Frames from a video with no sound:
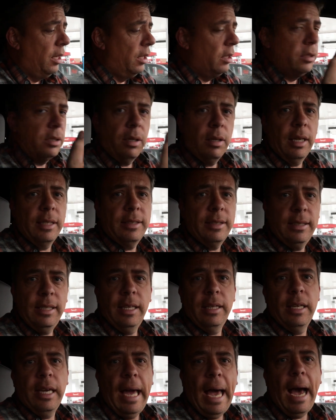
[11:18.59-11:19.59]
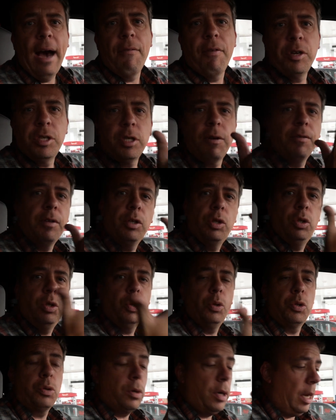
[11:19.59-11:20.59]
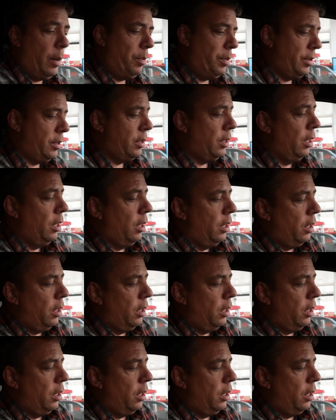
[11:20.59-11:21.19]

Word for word: So let's see the average of the two trips.